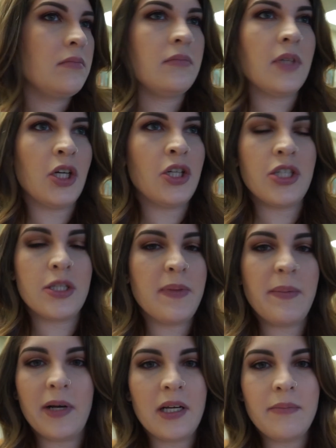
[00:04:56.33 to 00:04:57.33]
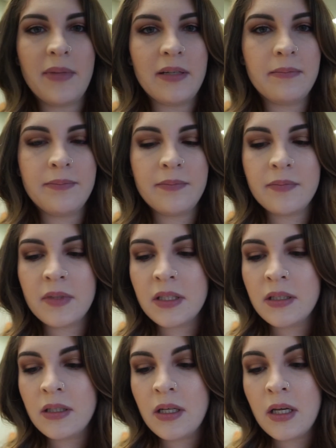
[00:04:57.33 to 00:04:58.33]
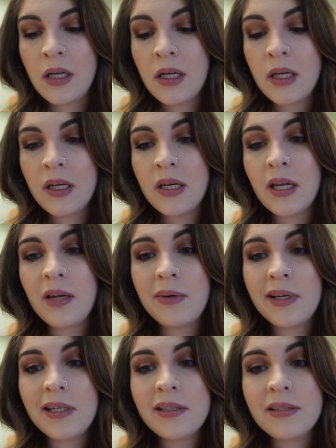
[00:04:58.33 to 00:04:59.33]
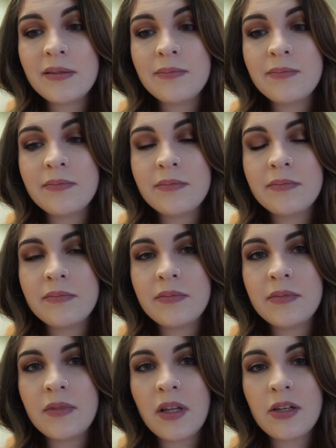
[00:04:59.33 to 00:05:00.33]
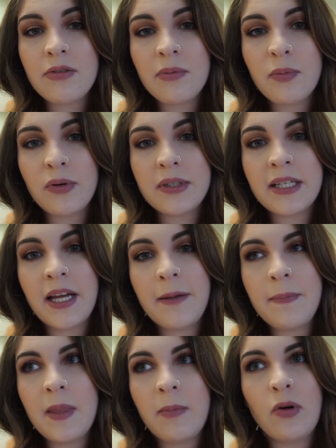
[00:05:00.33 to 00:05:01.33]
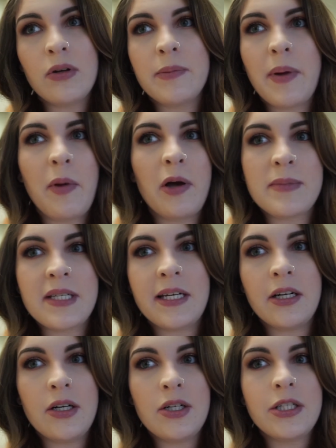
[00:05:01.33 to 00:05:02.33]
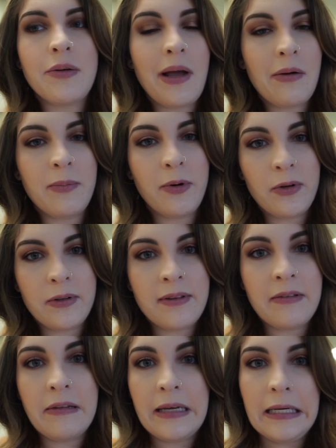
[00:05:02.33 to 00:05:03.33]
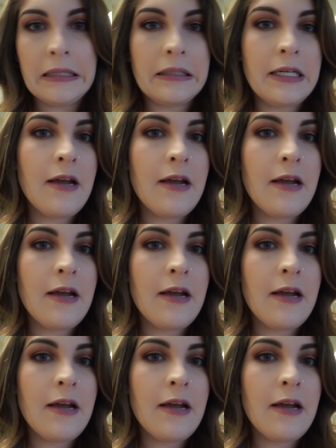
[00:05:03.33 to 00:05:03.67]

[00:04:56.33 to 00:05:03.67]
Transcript: It could just be bugging me. Anyways, nothing to report today. I'm going to my mom's later, so I'll more than likely